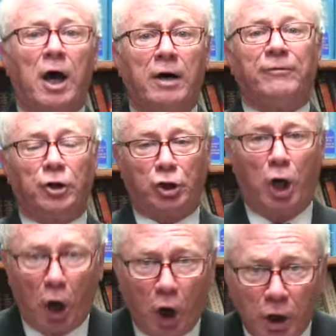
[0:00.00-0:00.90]
of the
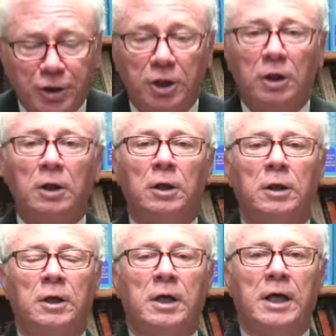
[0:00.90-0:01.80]
church,
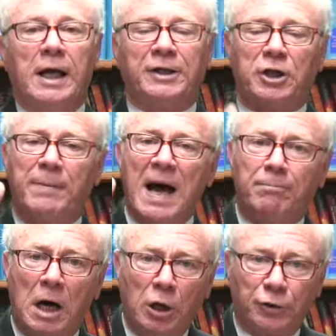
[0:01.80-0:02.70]
it's about
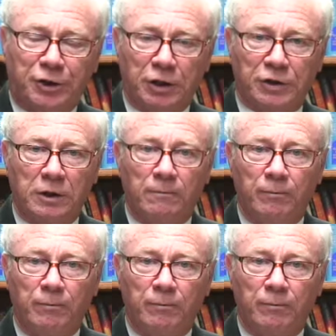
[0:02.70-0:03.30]
Moses.